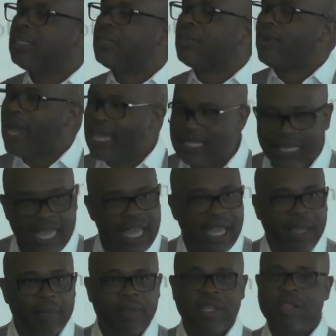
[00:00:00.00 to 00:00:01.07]
the right
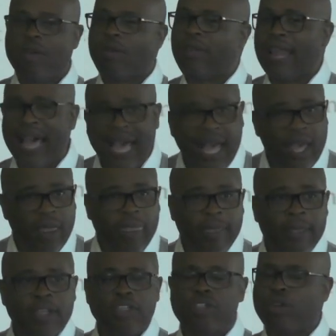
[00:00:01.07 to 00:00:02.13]
time. Don't lie,
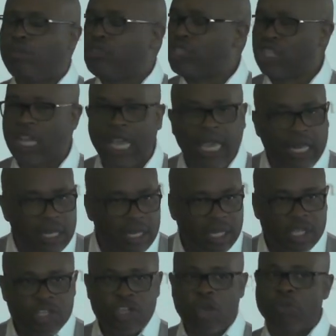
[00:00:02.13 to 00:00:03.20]
don't cheat,
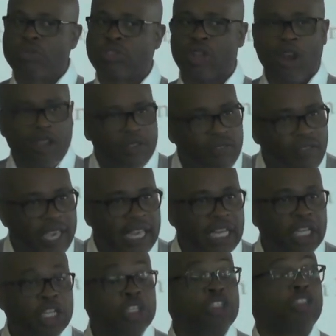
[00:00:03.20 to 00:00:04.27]
don't circumvent.
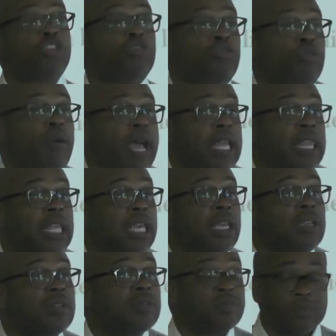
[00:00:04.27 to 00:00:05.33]
Just do the right
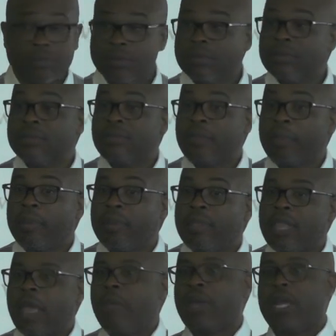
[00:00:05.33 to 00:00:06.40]
thing.
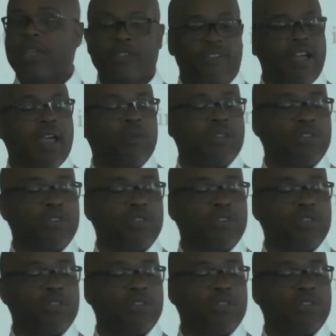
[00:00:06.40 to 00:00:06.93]
Now we got to define